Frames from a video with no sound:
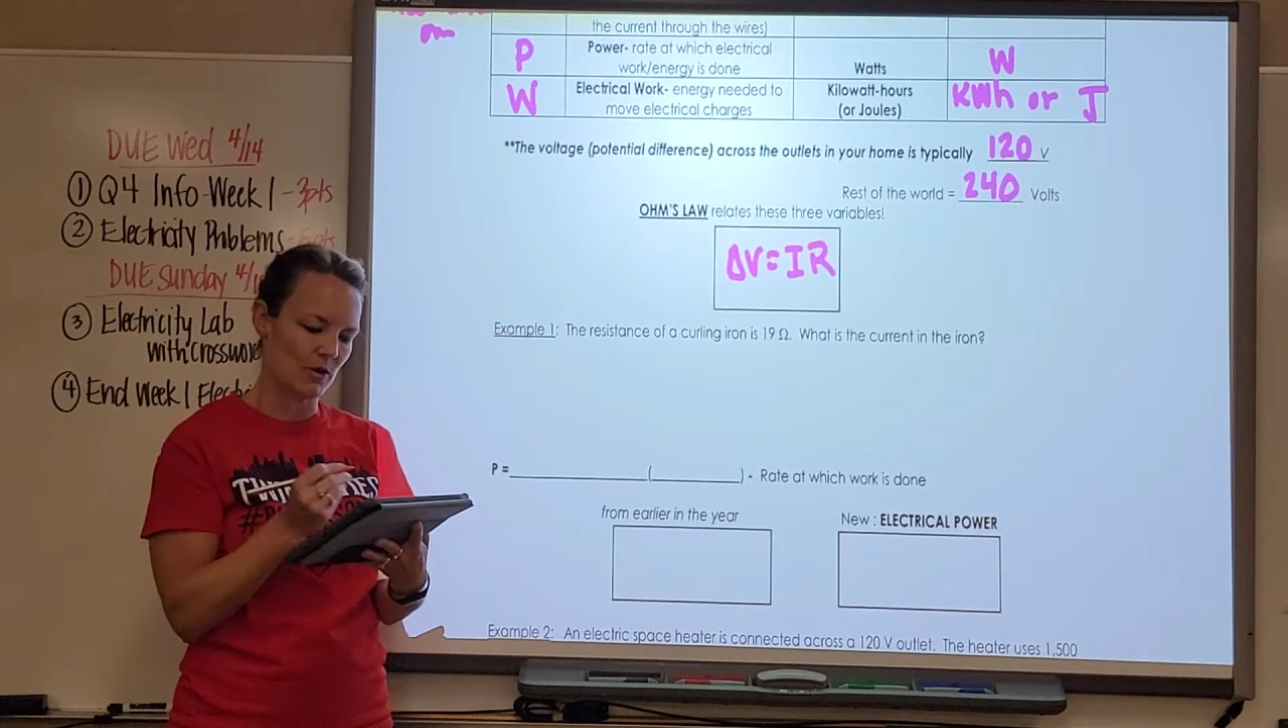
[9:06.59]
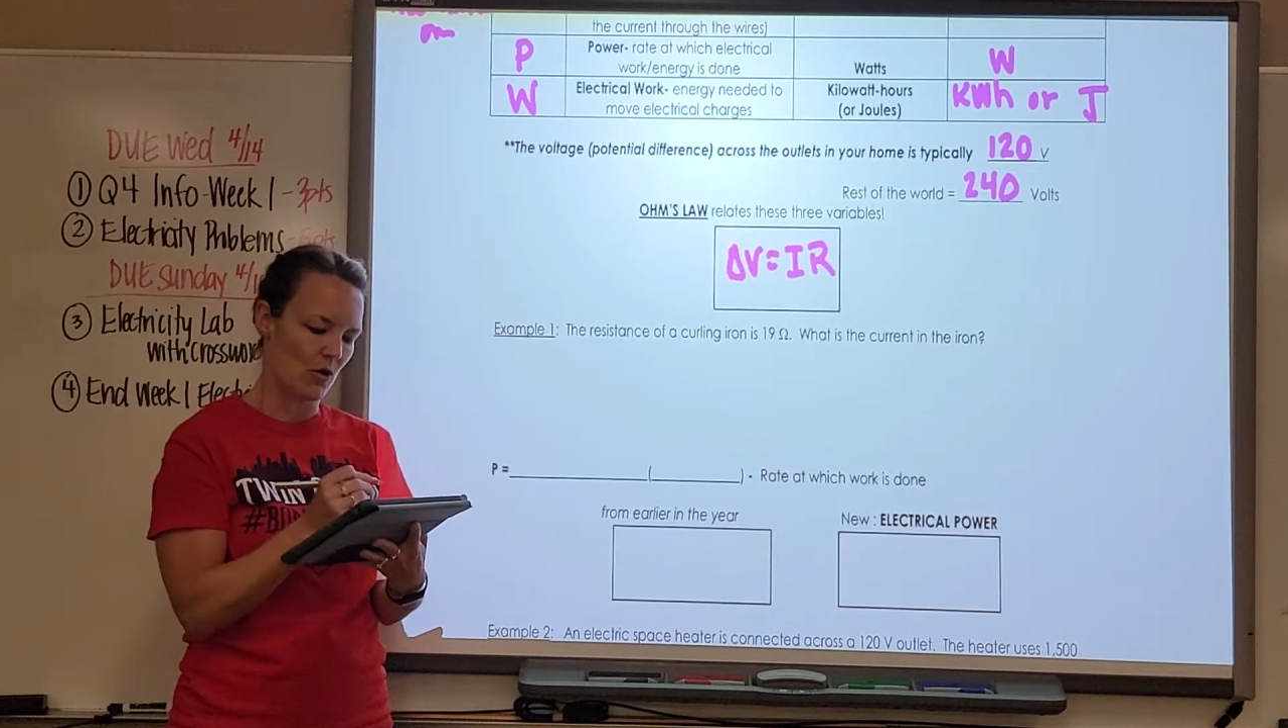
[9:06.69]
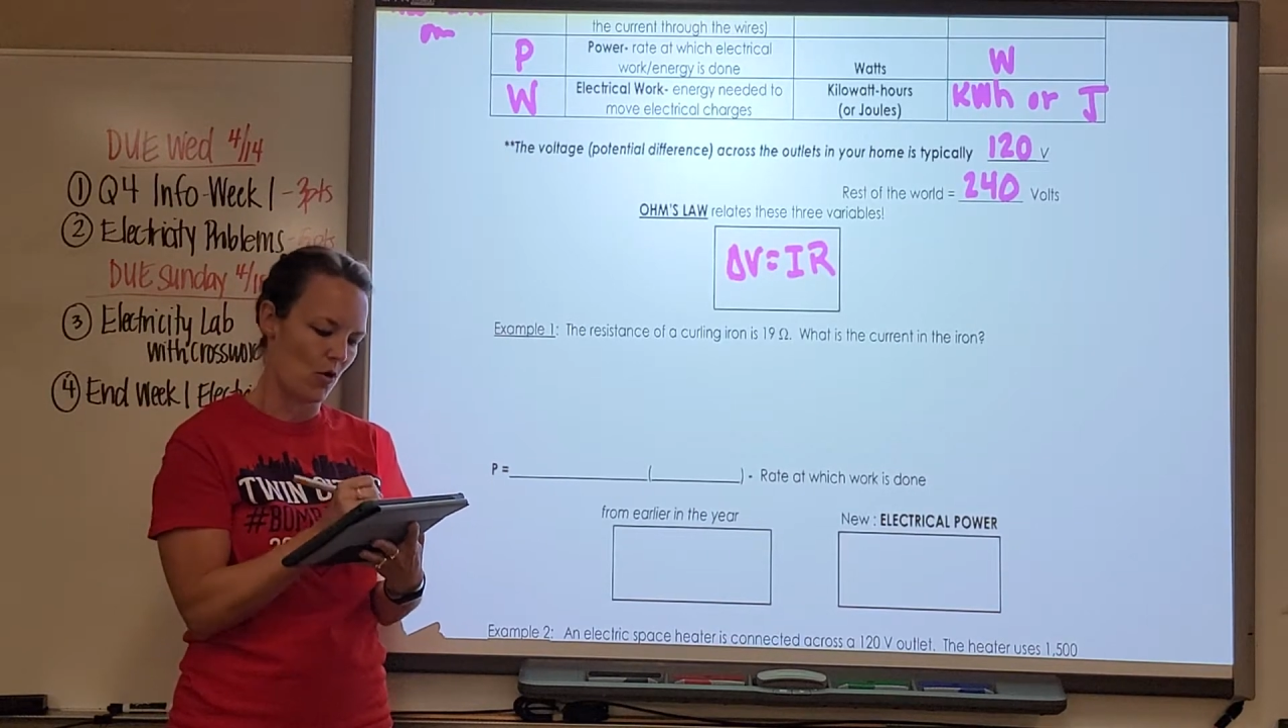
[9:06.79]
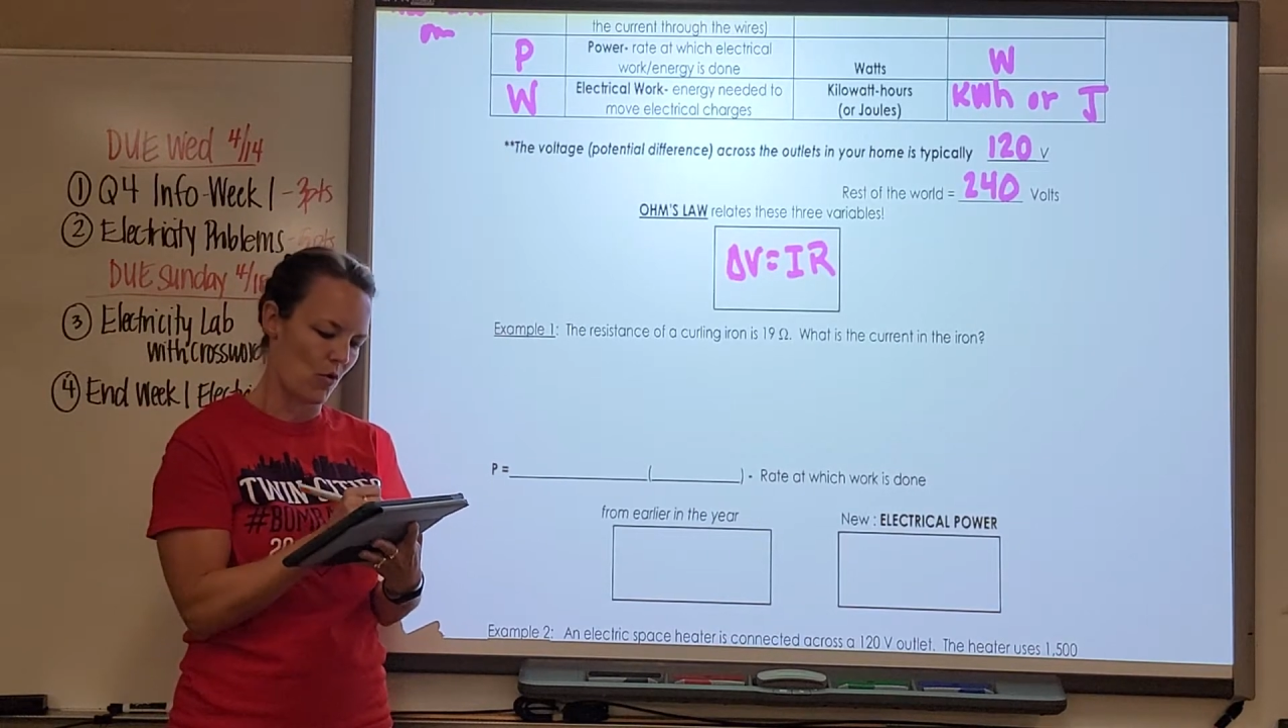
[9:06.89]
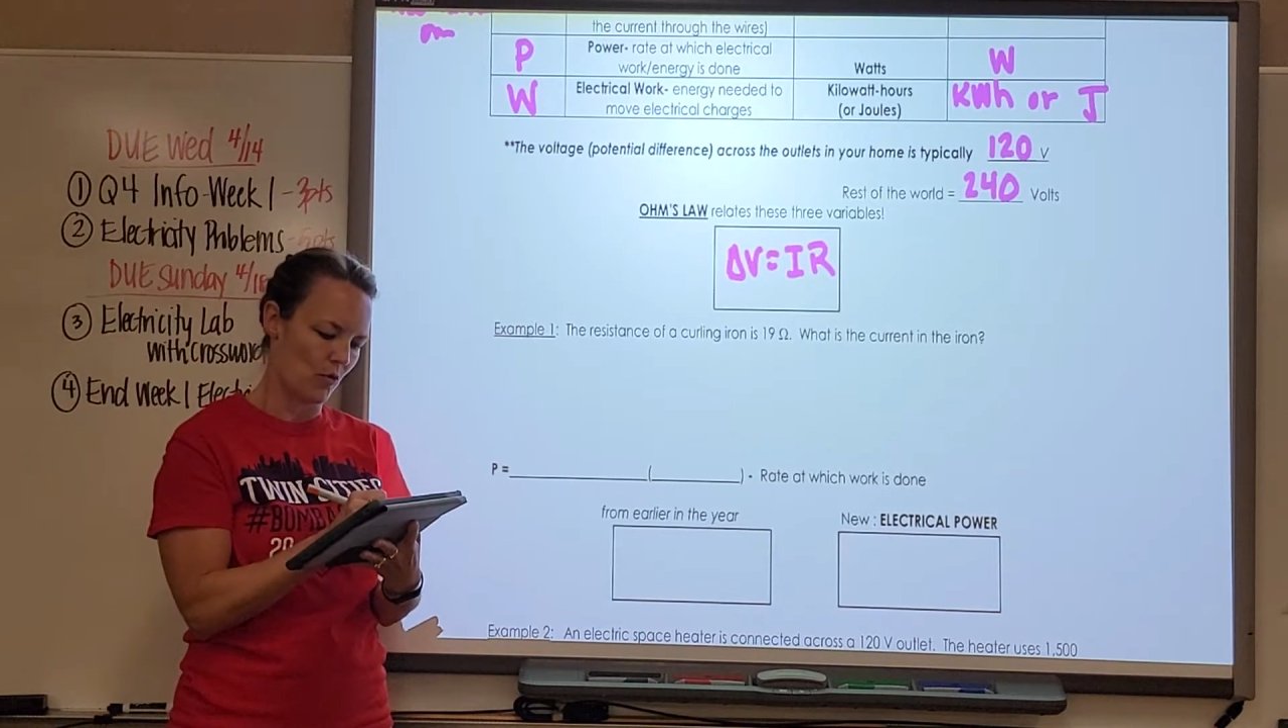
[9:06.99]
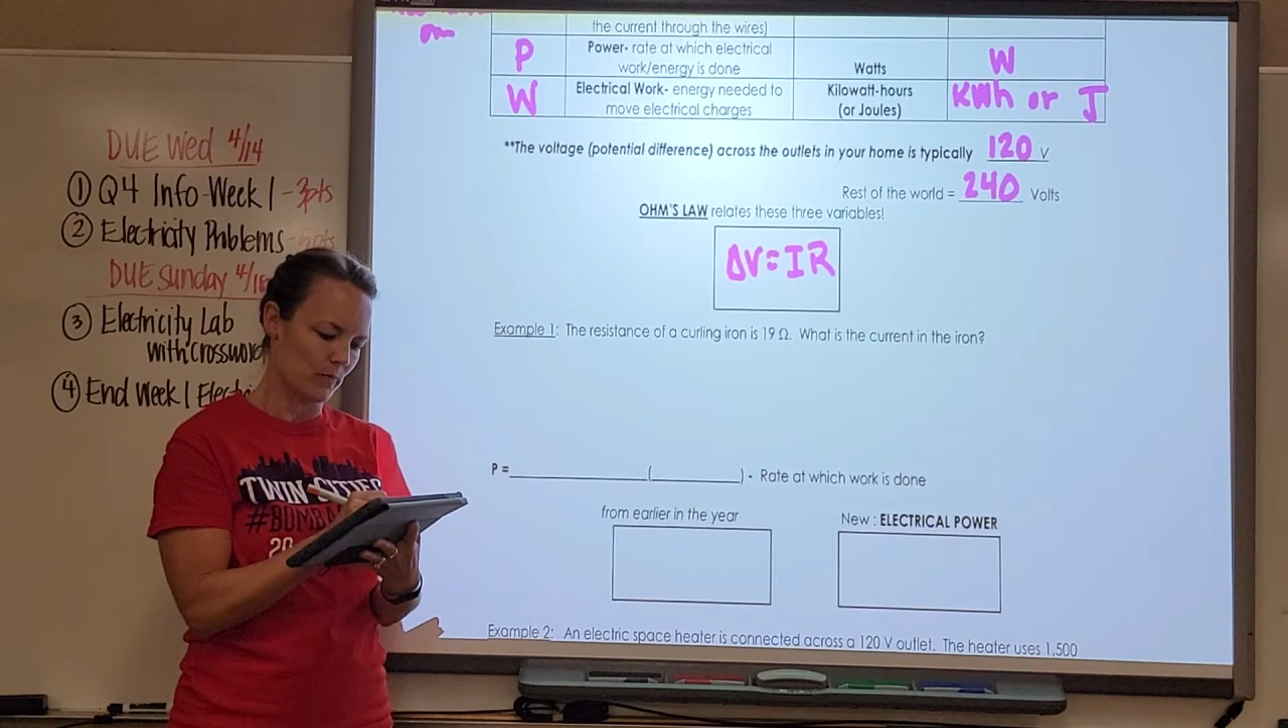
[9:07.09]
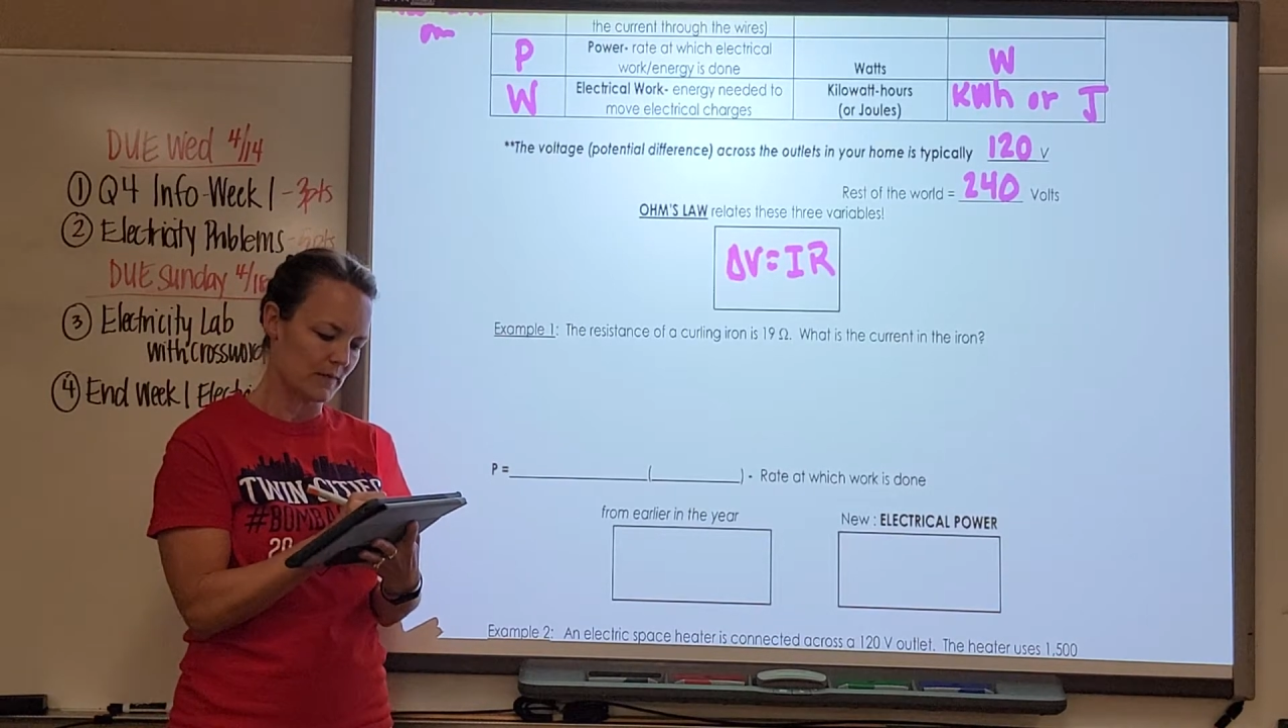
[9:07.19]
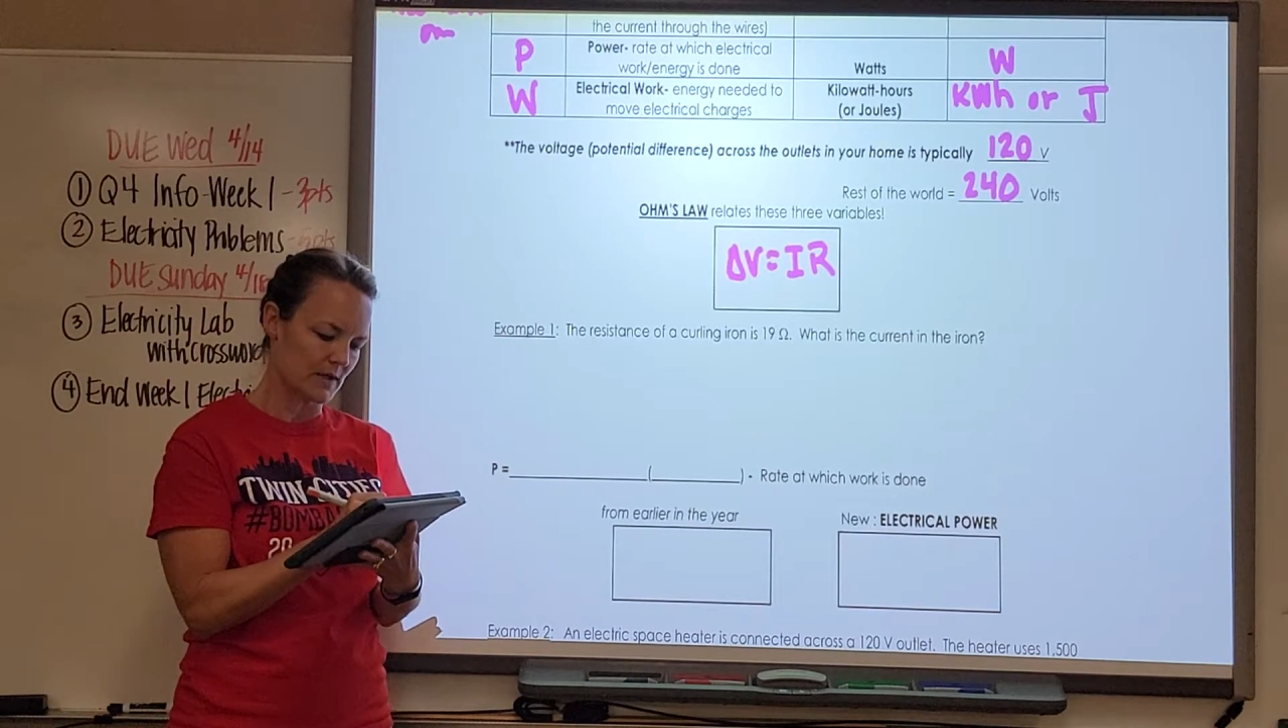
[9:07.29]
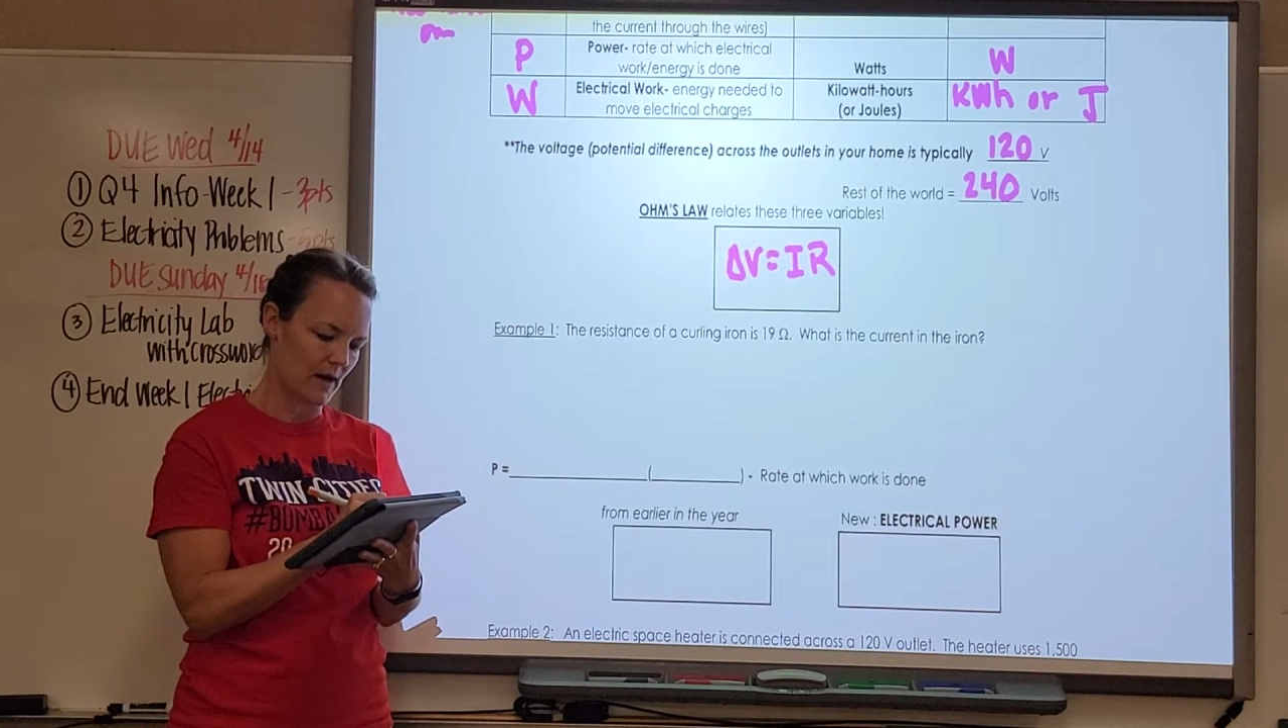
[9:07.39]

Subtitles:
ohms.